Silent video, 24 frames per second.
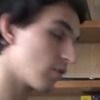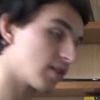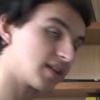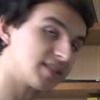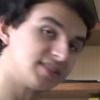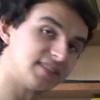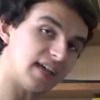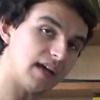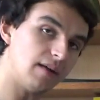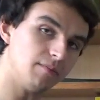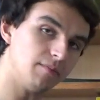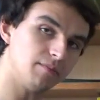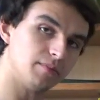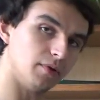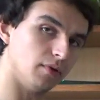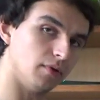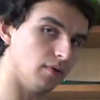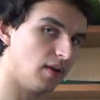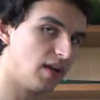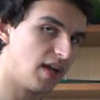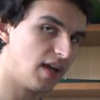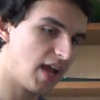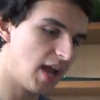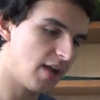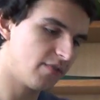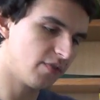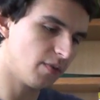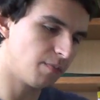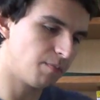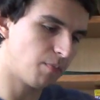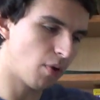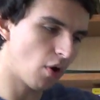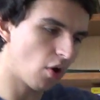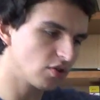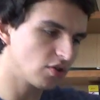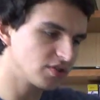example, if a
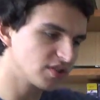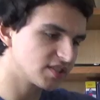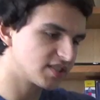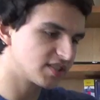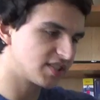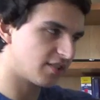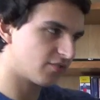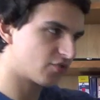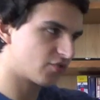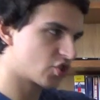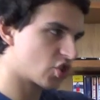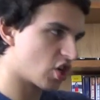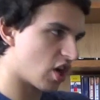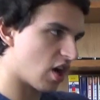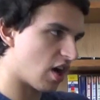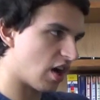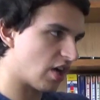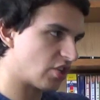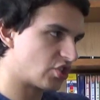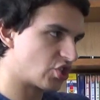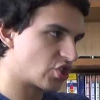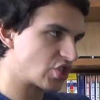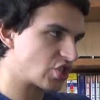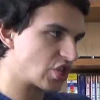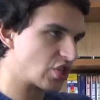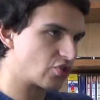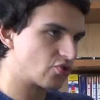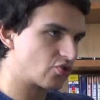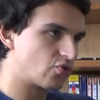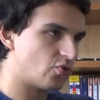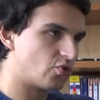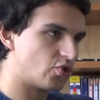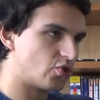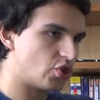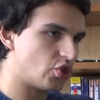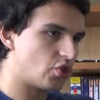positive charge is
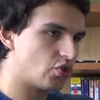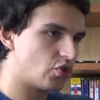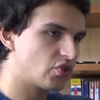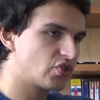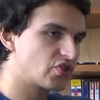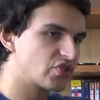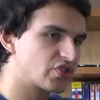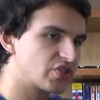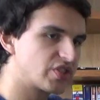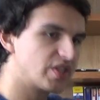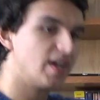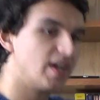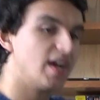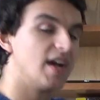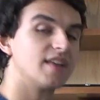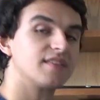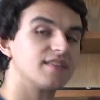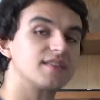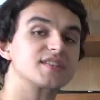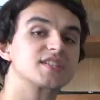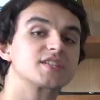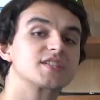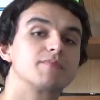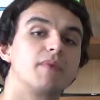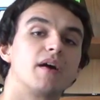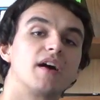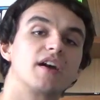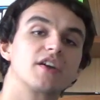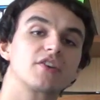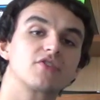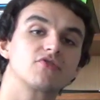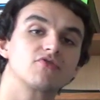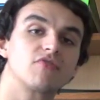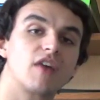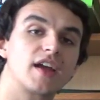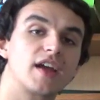introduced, the
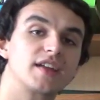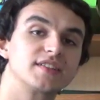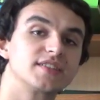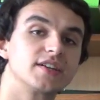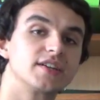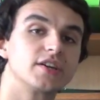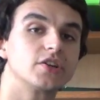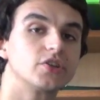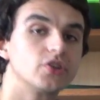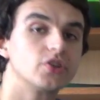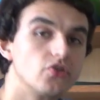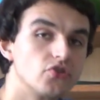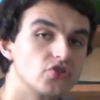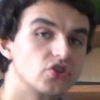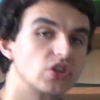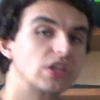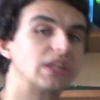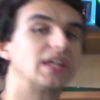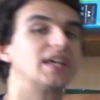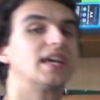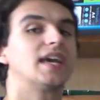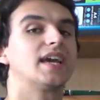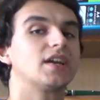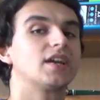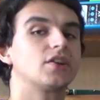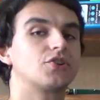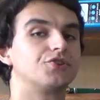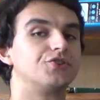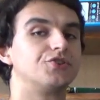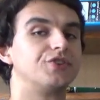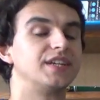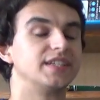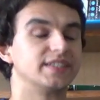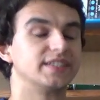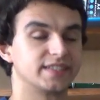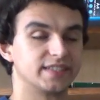spike rate usually
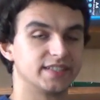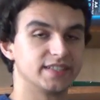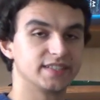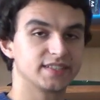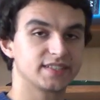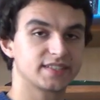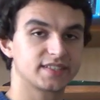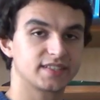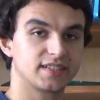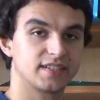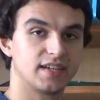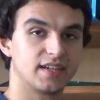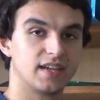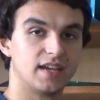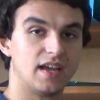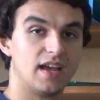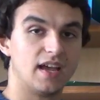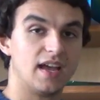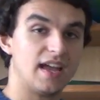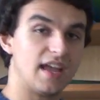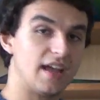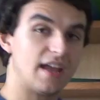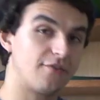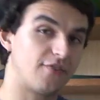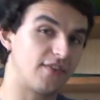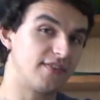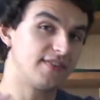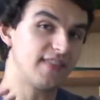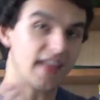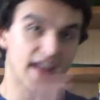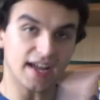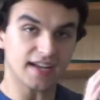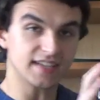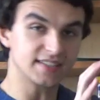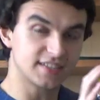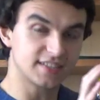increases. If a
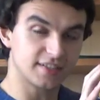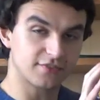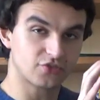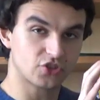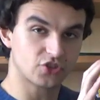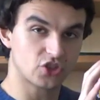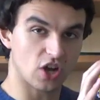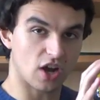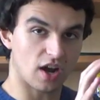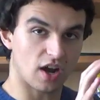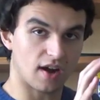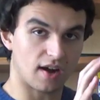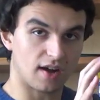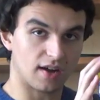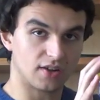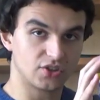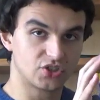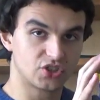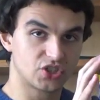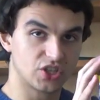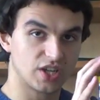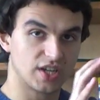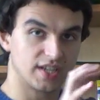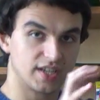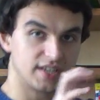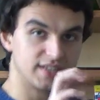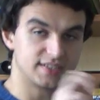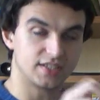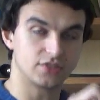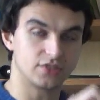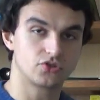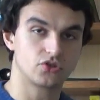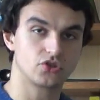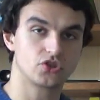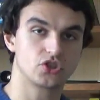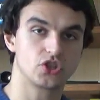negative charge is
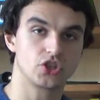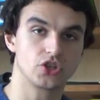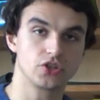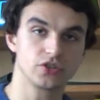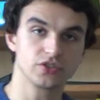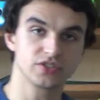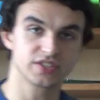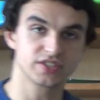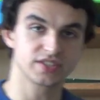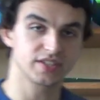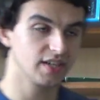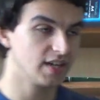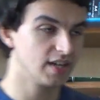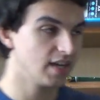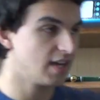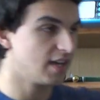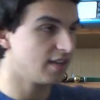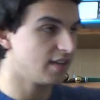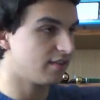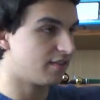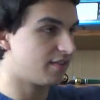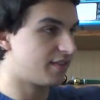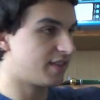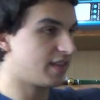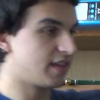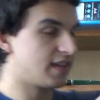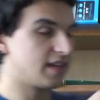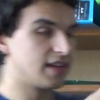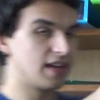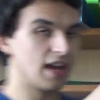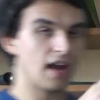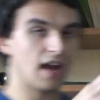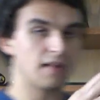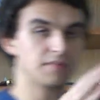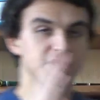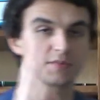introduced,
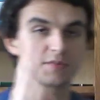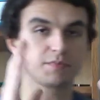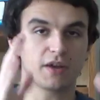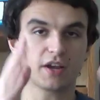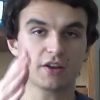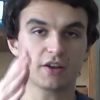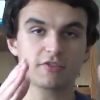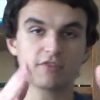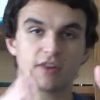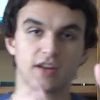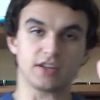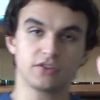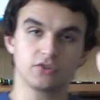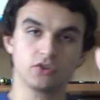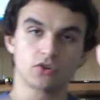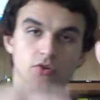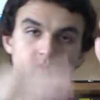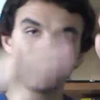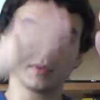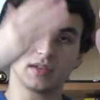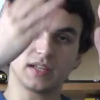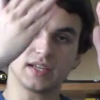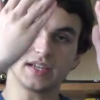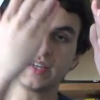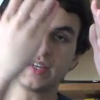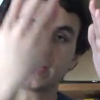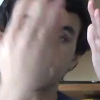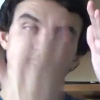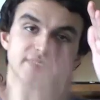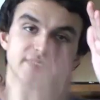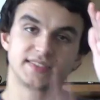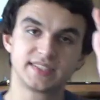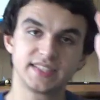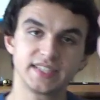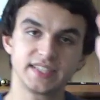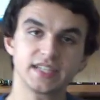the um, spike rate normally
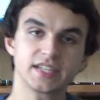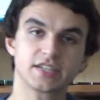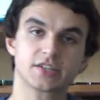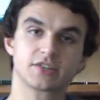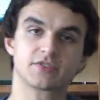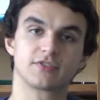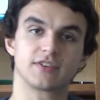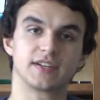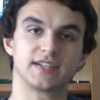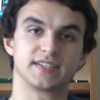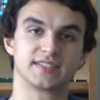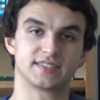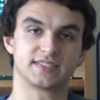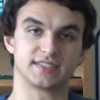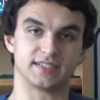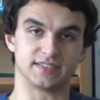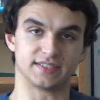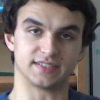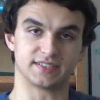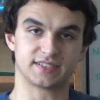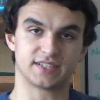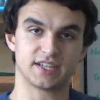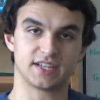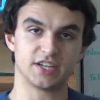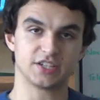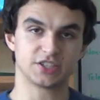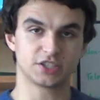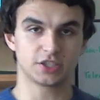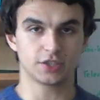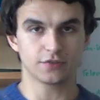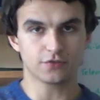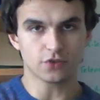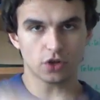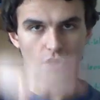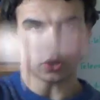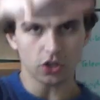decreases. So
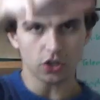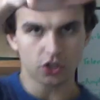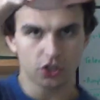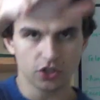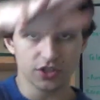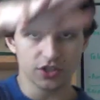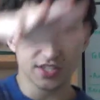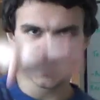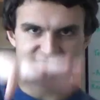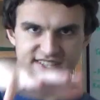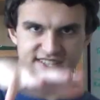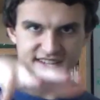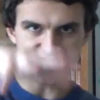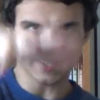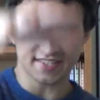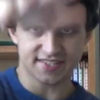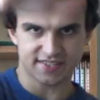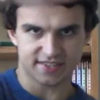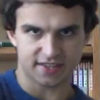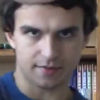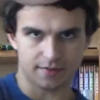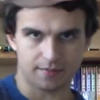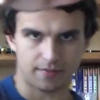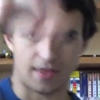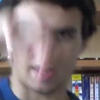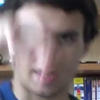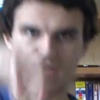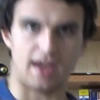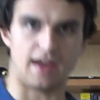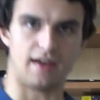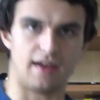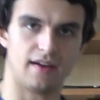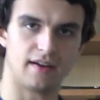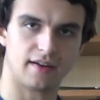you've got a good system there,